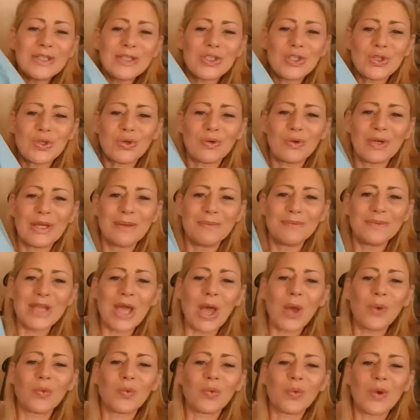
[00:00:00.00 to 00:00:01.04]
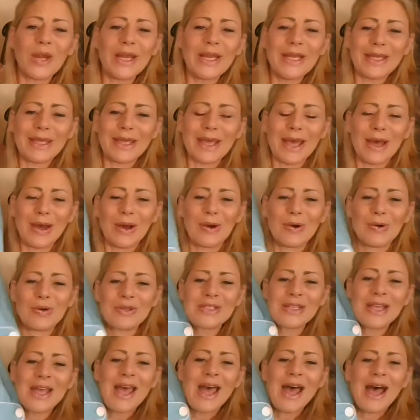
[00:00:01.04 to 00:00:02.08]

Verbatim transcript: trimmed raincoat.